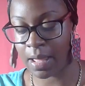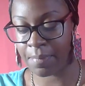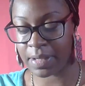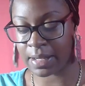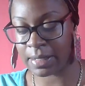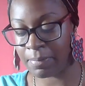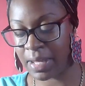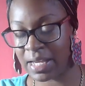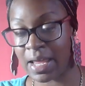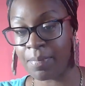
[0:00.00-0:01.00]
but they
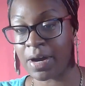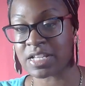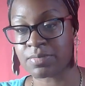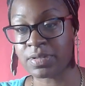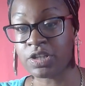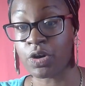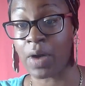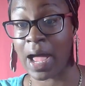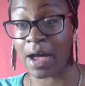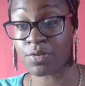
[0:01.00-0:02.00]
may not possibly know
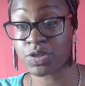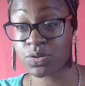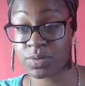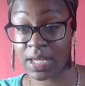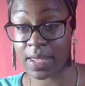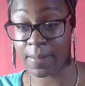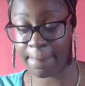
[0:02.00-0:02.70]
how to yet.